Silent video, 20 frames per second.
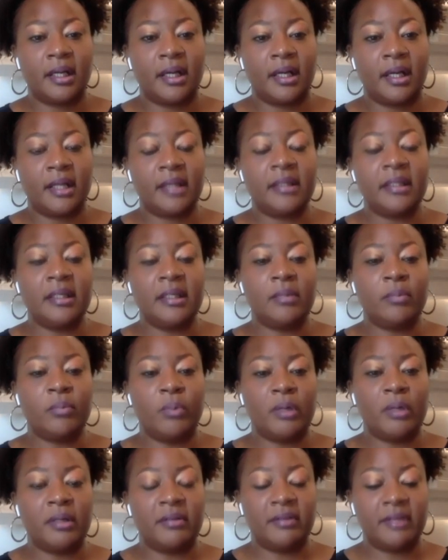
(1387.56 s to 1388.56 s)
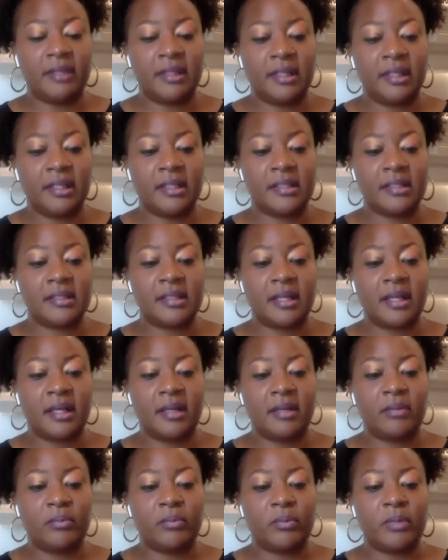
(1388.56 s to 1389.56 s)
I think one of the things
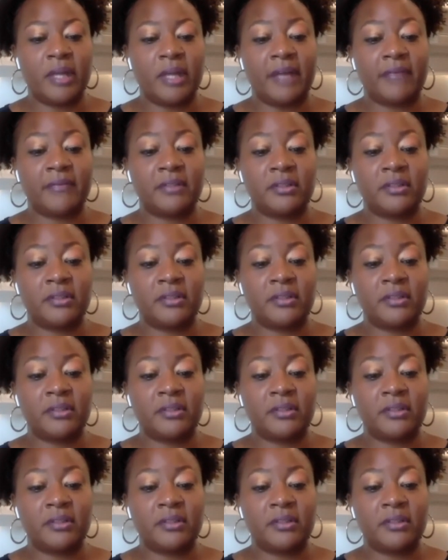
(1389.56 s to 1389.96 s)
that we have to